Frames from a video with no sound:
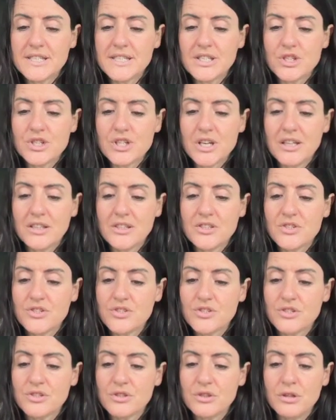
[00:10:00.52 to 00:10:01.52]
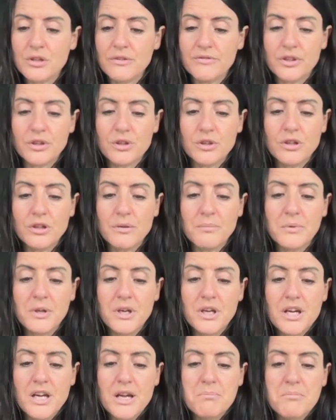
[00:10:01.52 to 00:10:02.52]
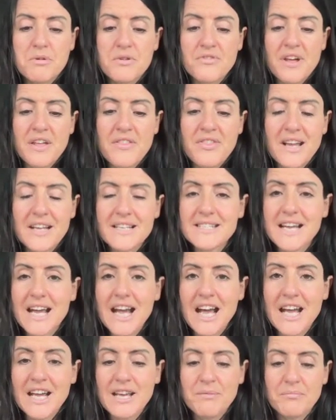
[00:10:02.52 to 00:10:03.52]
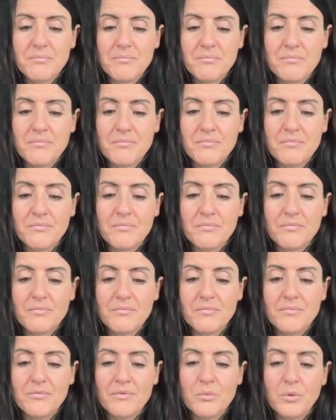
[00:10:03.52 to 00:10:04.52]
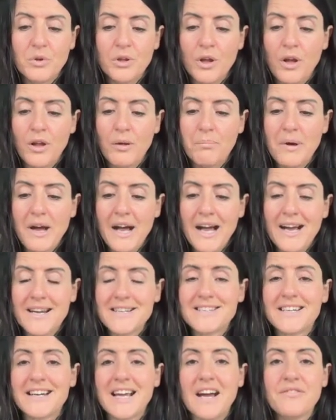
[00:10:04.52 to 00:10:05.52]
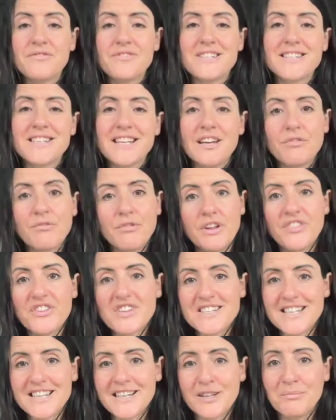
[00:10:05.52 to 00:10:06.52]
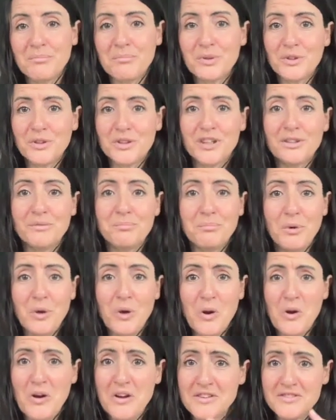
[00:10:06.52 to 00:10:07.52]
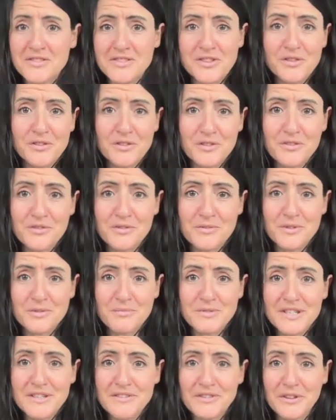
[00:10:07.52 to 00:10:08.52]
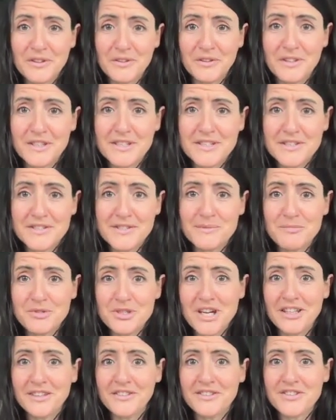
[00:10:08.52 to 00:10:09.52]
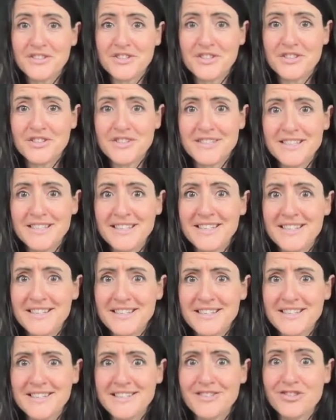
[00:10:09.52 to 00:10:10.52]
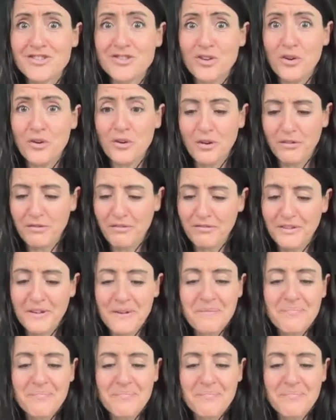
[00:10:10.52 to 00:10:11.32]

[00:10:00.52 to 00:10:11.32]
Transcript: and challenges to overcome, but then that time will all pass. And I have to say, I've read the second book, and boy, does it go through some difficulties and some challenges. It is tough.